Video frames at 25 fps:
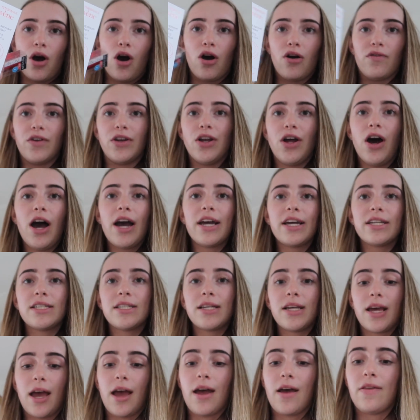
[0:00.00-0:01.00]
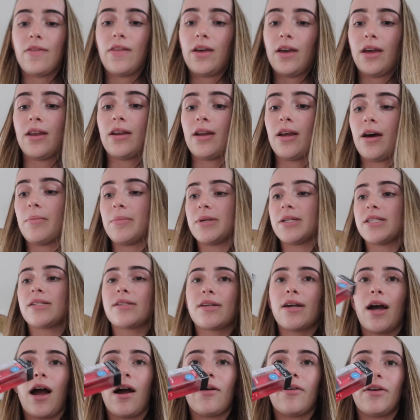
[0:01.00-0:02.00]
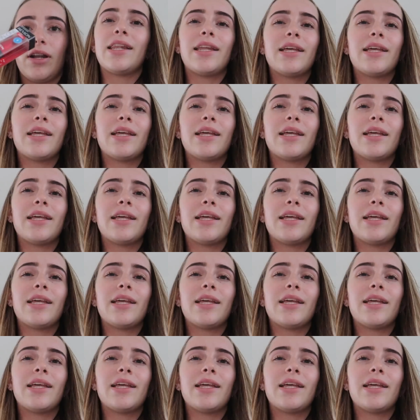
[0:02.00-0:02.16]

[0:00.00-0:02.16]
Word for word: overnight, and then a mascara.